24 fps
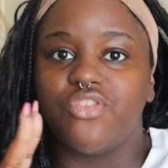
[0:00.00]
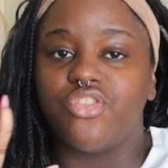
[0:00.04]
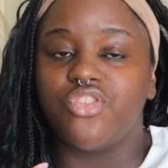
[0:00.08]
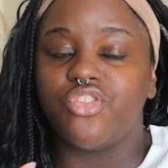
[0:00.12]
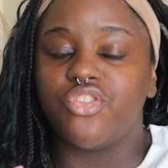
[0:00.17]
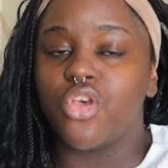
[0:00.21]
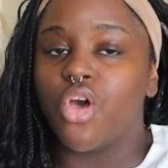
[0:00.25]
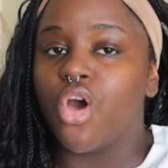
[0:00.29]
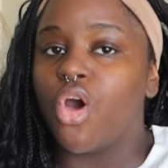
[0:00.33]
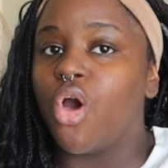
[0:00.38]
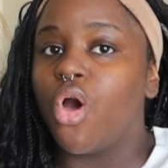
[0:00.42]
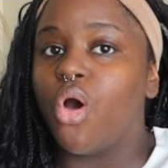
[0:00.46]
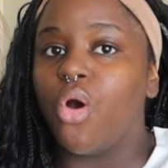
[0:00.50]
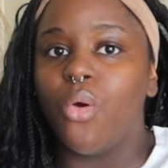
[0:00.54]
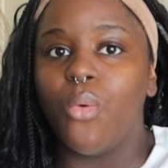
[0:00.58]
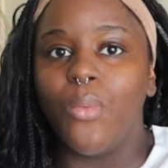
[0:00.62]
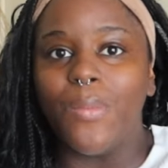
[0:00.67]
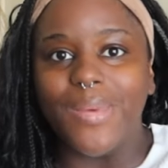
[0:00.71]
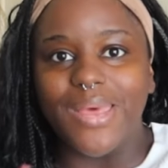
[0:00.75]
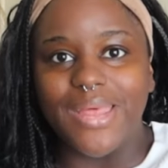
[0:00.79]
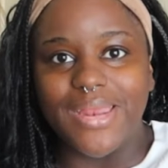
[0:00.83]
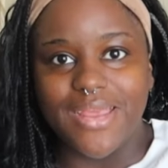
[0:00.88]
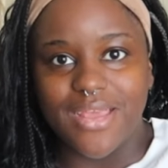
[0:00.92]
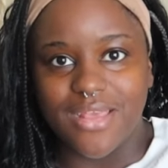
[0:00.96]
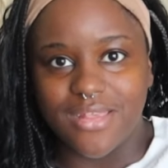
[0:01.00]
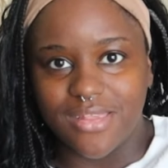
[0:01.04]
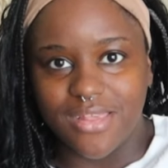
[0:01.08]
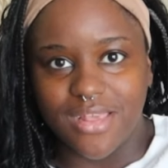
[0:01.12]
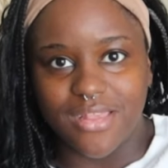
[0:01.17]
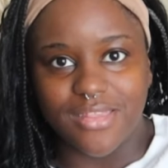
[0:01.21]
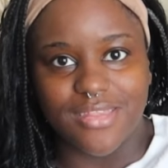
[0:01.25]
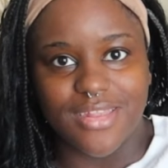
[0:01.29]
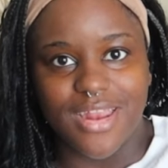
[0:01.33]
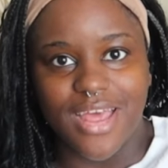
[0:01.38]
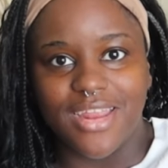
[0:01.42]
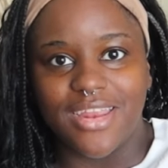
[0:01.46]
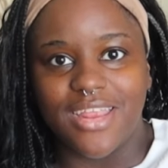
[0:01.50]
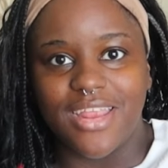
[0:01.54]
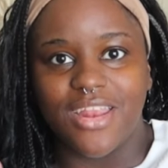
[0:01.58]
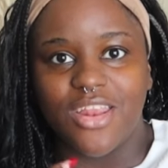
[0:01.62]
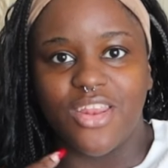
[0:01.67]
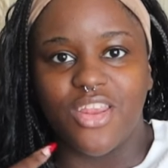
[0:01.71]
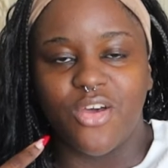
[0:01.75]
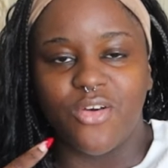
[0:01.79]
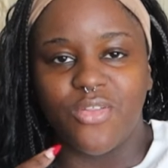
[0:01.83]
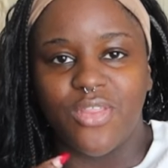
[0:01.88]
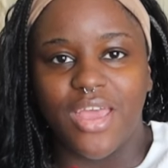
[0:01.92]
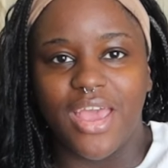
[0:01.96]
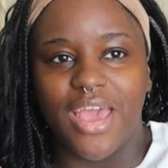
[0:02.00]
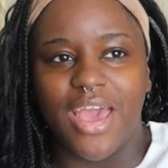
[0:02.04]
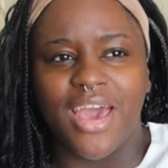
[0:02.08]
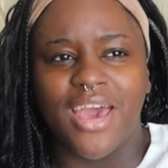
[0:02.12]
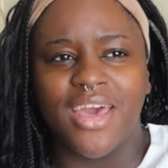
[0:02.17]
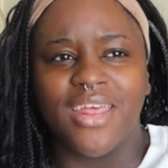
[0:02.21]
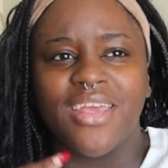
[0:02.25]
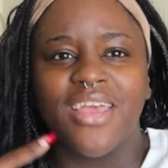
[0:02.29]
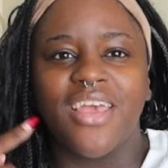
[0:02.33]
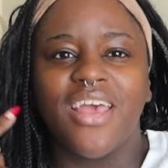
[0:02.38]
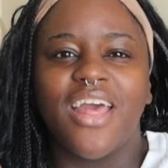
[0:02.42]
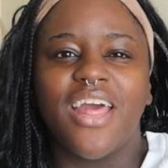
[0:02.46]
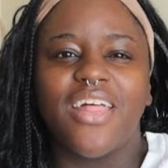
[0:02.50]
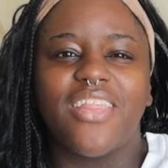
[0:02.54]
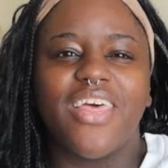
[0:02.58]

so many scents that I didn't know they had.